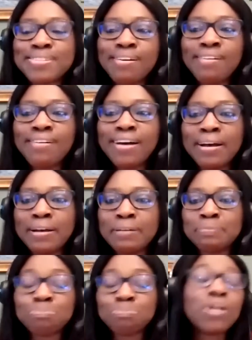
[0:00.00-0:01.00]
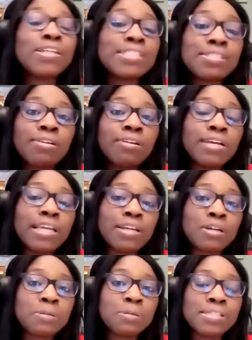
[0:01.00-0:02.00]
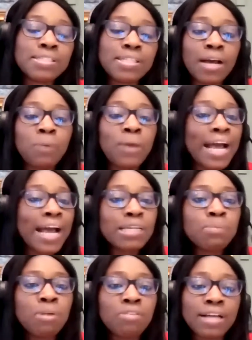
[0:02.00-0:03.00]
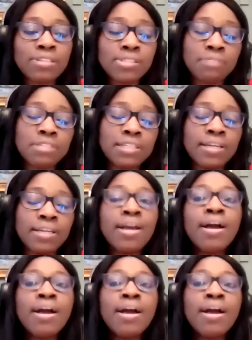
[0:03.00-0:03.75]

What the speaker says: So, because it's going to increase, yeah, we're adding more values every